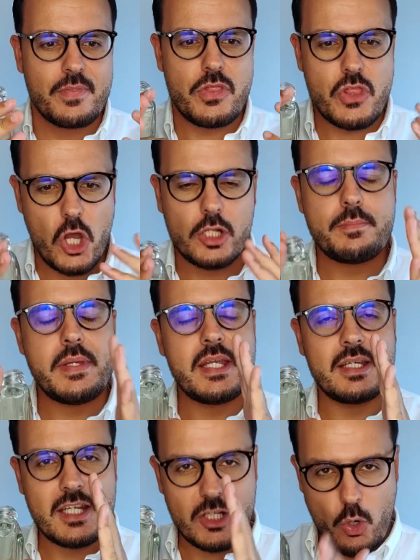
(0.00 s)
not
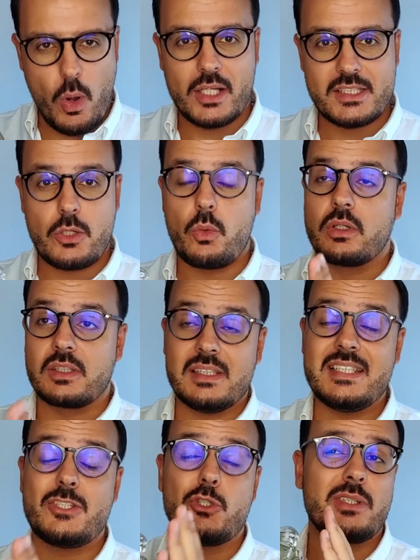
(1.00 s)
being an aquatic, or at
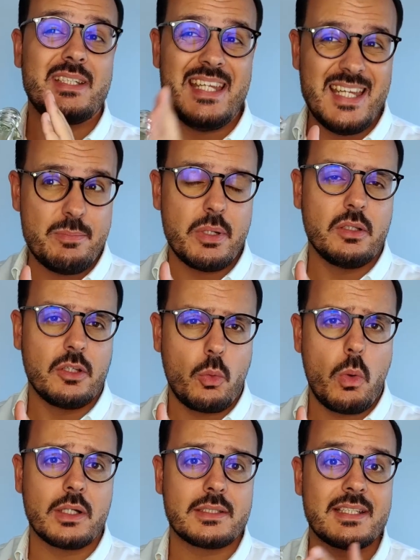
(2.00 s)
least your typical
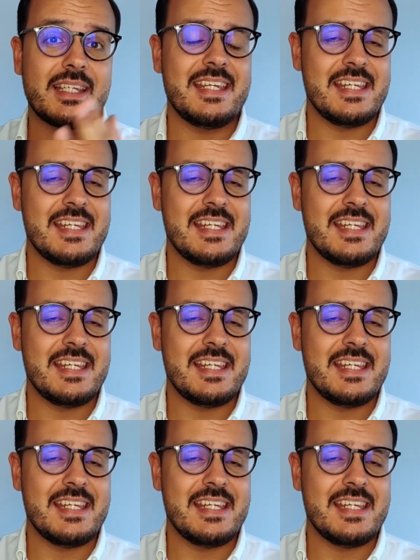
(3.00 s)
aquatic,